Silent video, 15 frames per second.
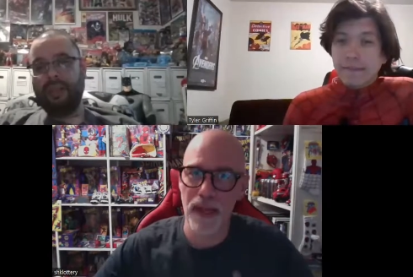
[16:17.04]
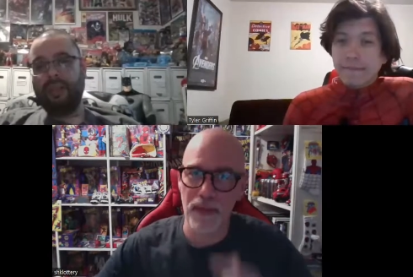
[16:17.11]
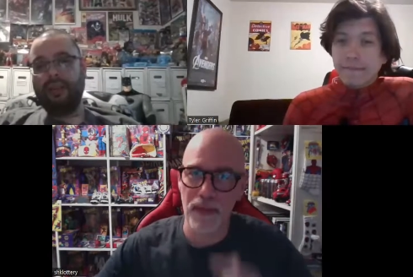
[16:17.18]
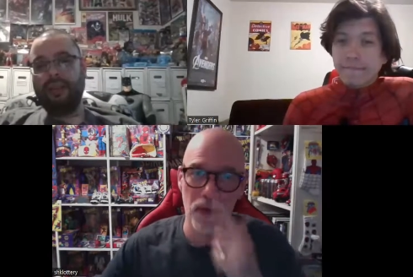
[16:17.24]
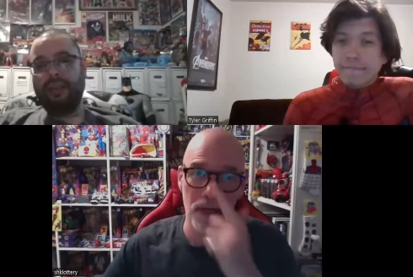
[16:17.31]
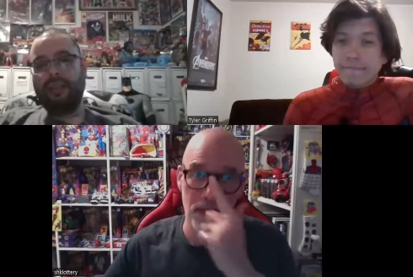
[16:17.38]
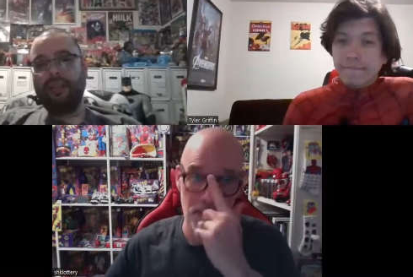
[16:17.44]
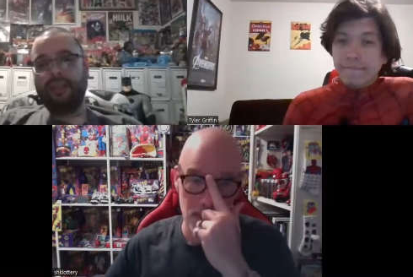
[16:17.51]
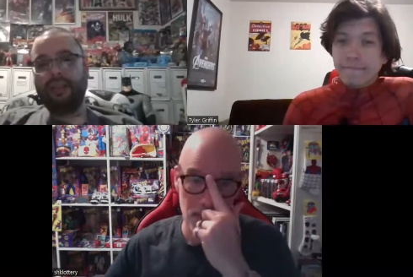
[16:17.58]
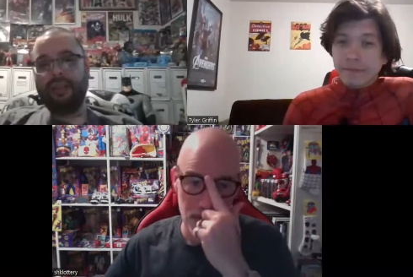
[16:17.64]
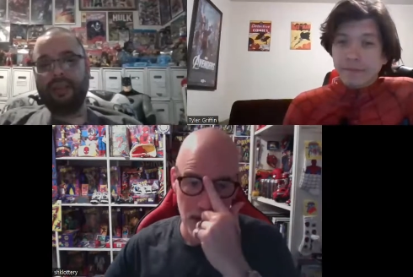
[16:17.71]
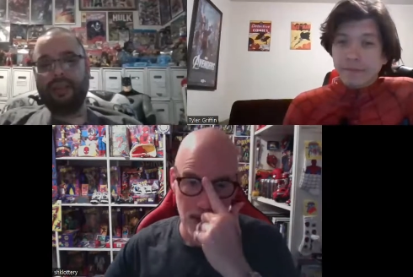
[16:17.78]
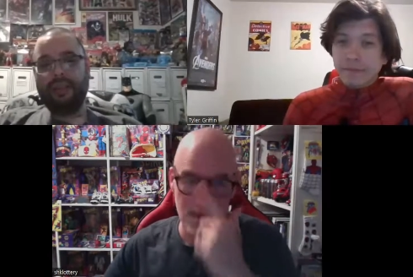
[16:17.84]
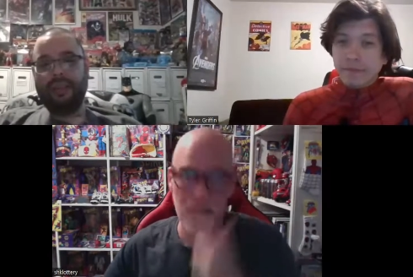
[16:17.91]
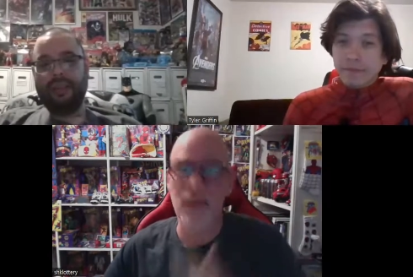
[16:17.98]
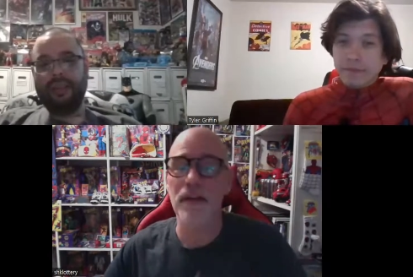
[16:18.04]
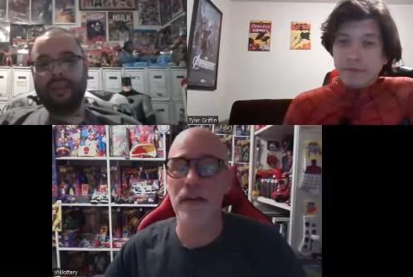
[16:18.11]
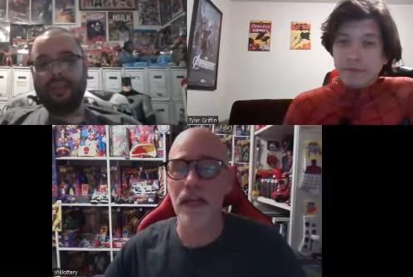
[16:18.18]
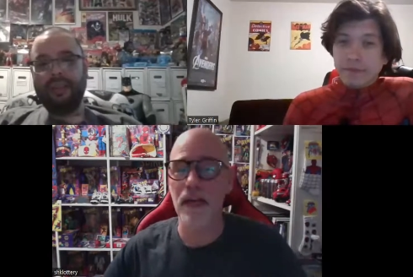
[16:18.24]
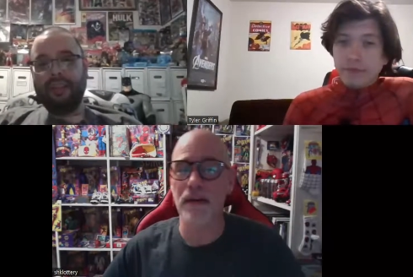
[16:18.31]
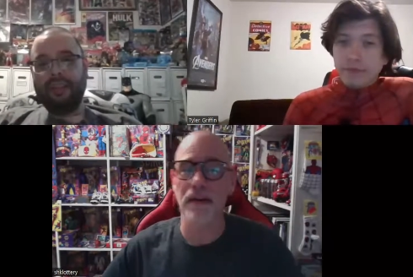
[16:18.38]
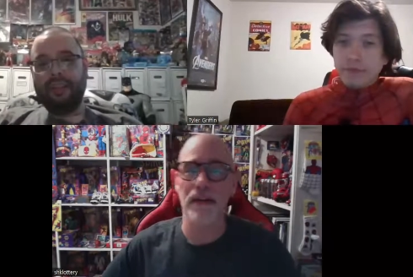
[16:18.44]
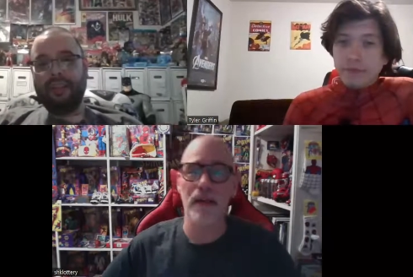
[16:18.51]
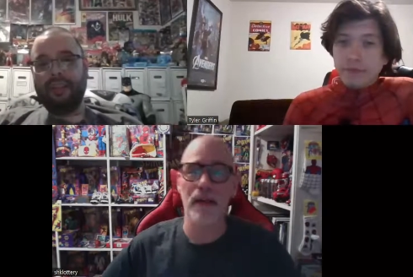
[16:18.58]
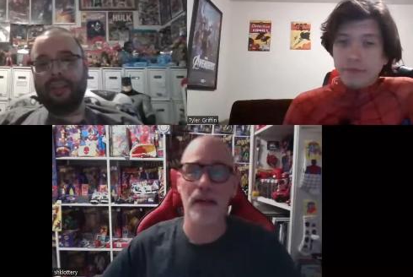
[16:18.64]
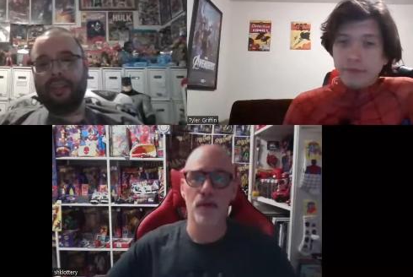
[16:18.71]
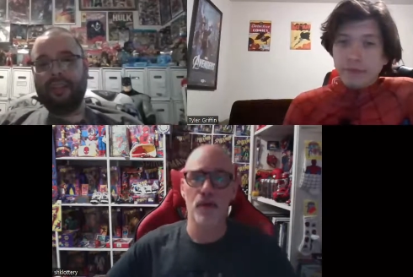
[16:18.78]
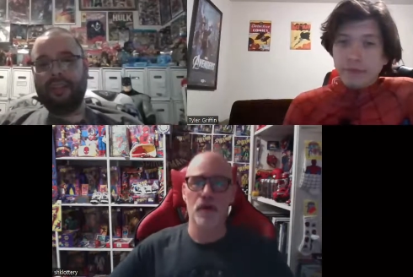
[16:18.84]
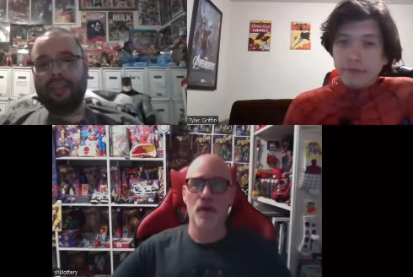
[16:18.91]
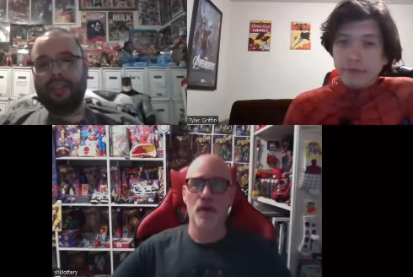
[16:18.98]
Speaker 1: money. They're not there to carry that book
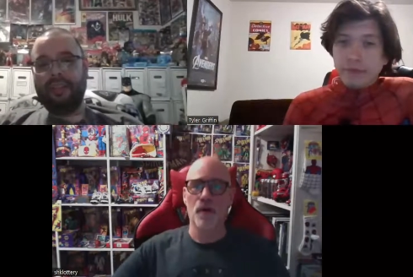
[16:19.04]
home.